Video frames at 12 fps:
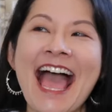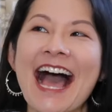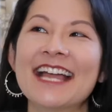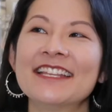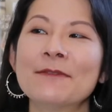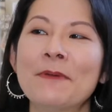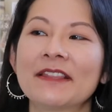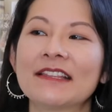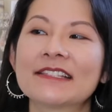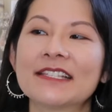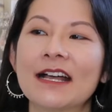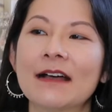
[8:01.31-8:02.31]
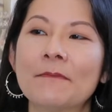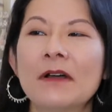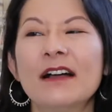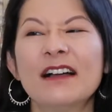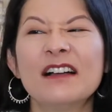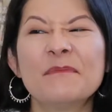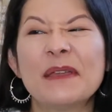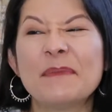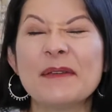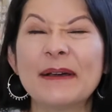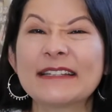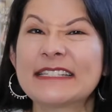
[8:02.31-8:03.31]
I did pick this up, maybe
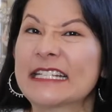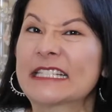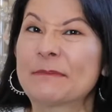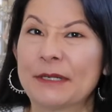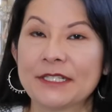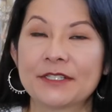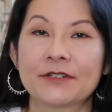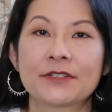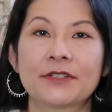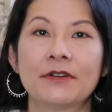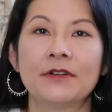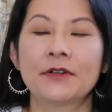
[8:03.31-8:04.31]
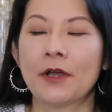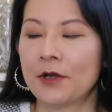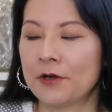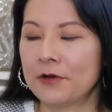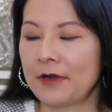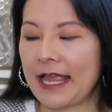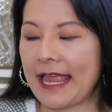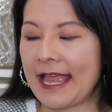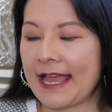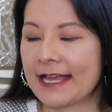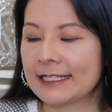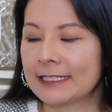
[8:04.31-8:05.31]
about 6 months or so ago,
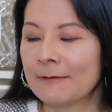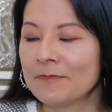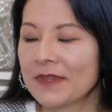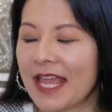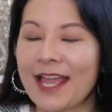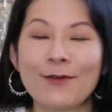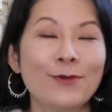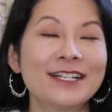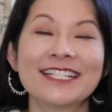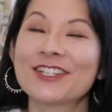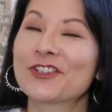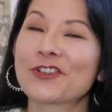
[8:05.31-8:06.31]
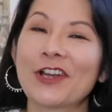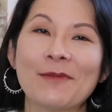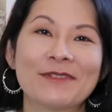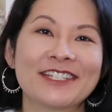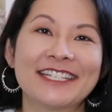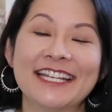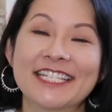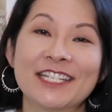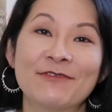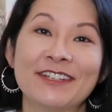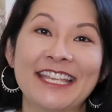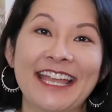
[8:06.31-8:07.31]
and I wasn't sure how much attention
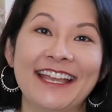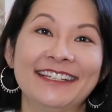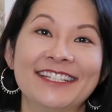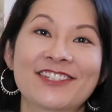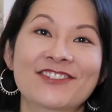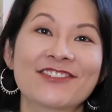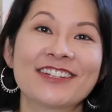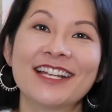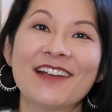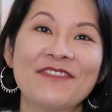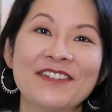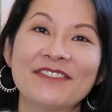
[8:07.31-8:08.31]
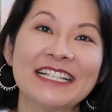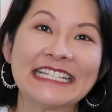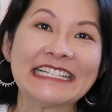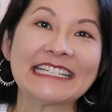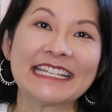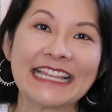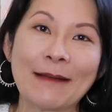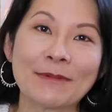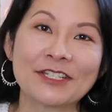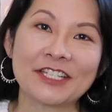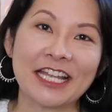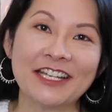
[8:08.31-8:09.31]
it would get. And sure enough, it really didn't get that
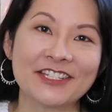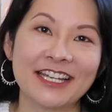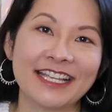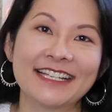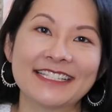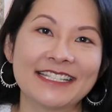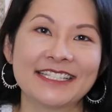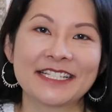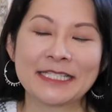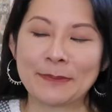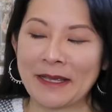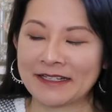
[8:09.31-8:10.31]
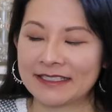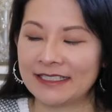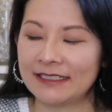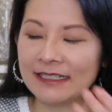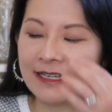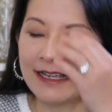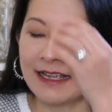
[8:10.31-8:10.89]
much attention, I guess as expected.